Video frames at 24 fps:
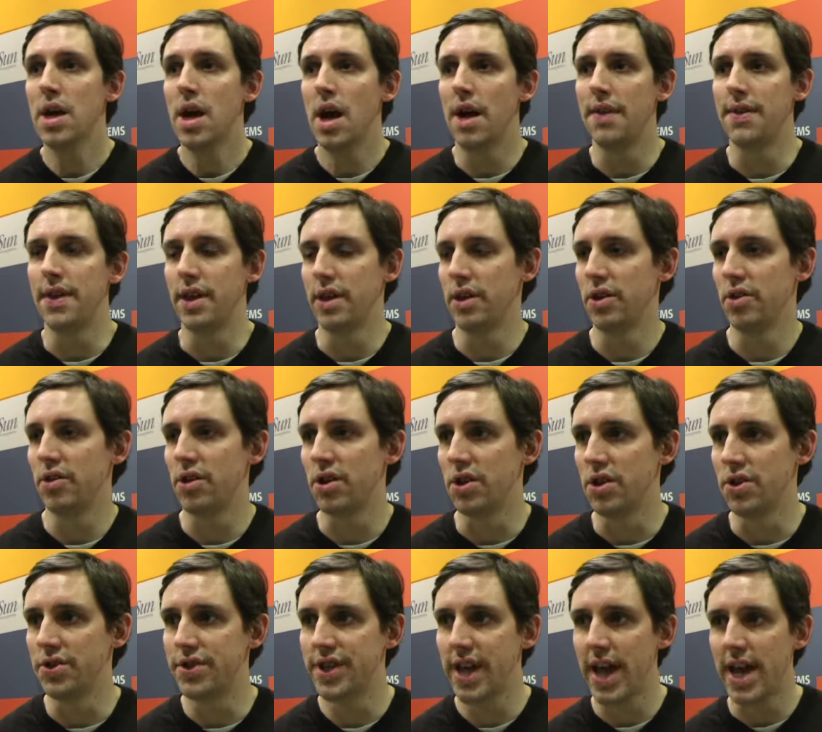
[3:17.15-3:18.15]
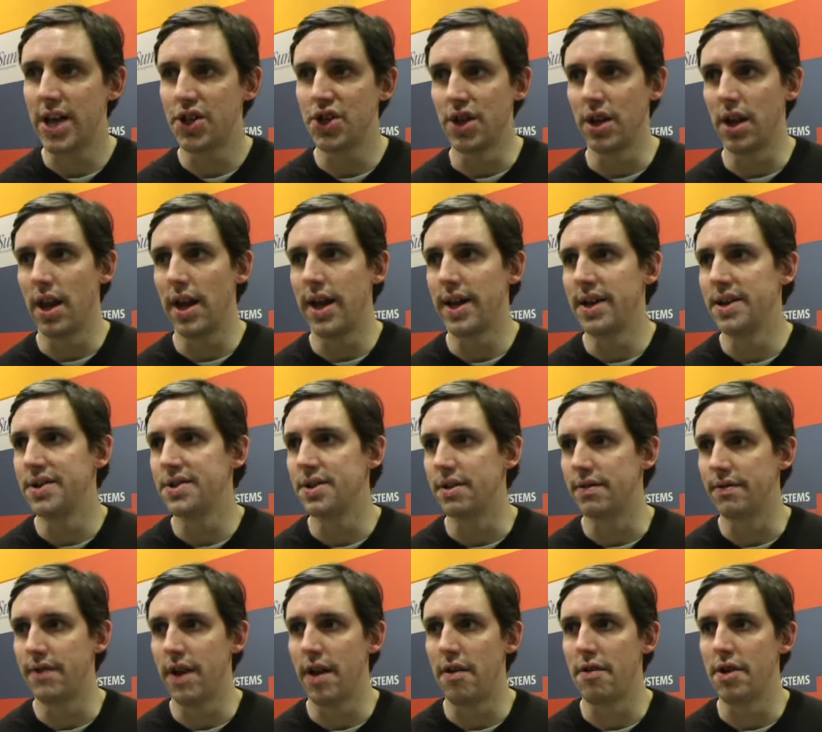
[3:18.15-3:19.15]
and then you can use caching layers
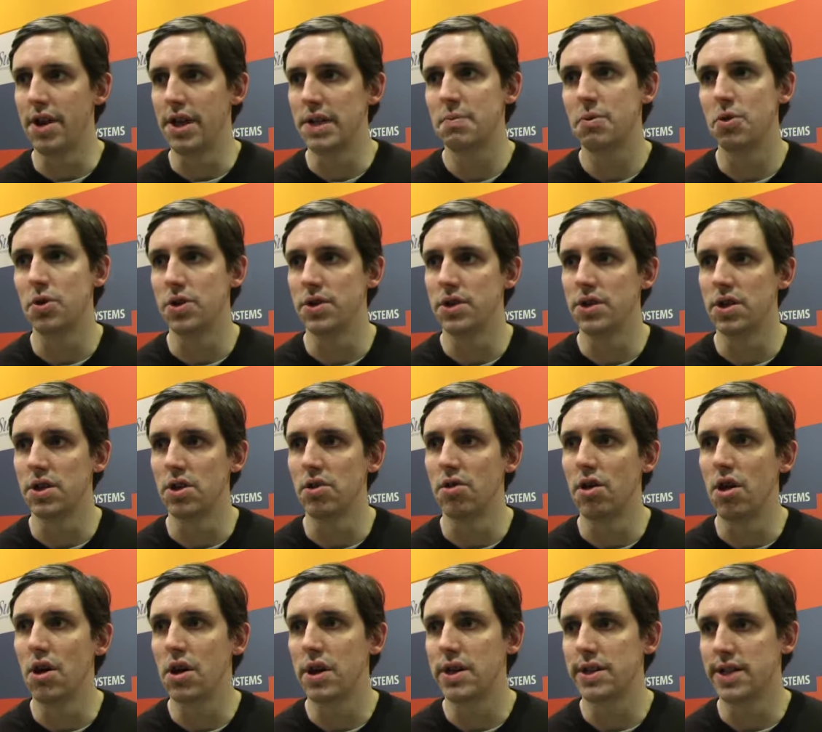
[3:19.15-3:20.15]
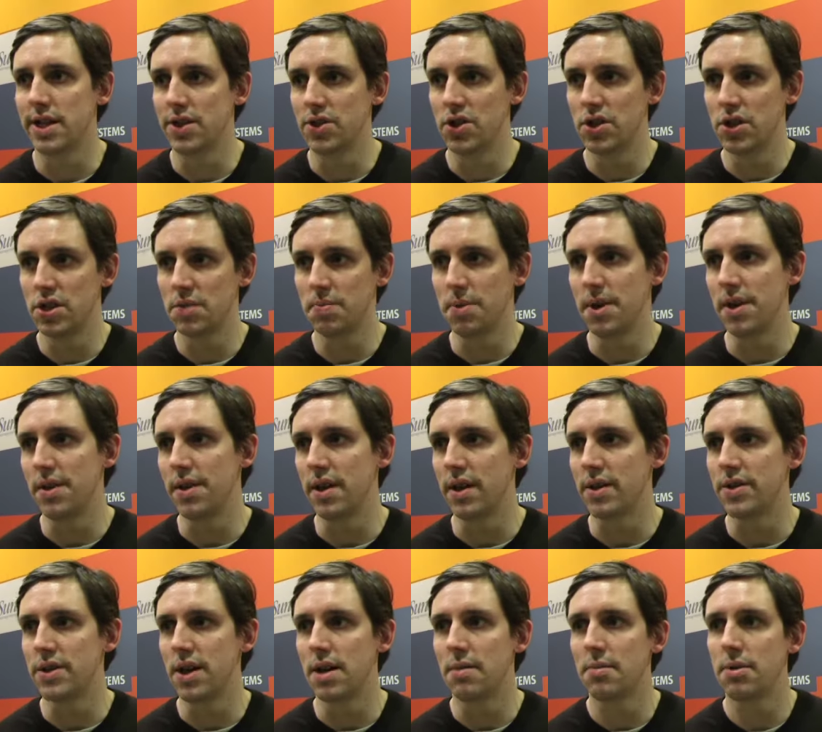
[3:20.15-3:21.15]
at various points in your architecture to speed
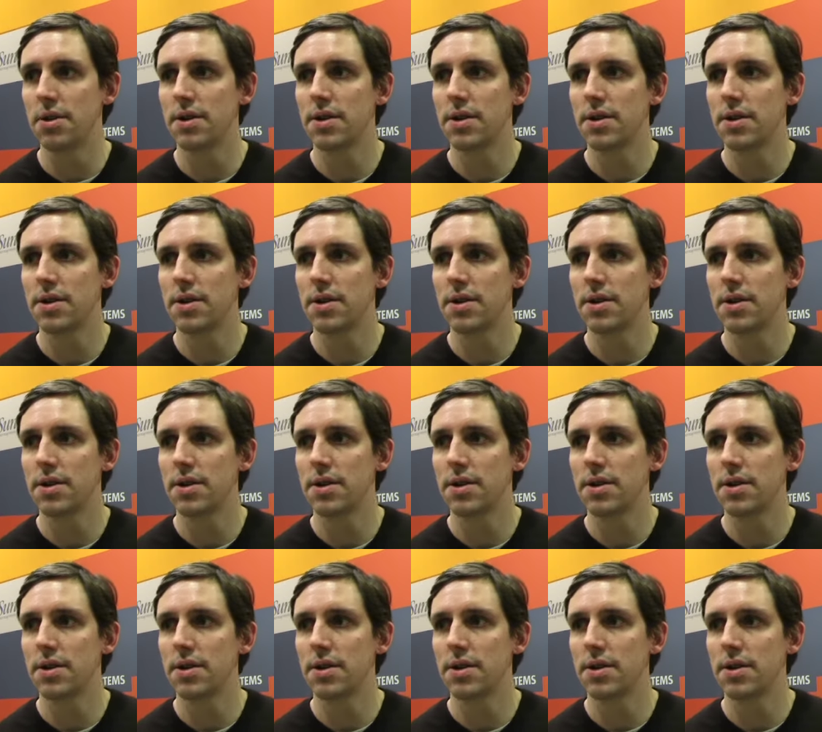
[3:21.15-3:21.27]
things up.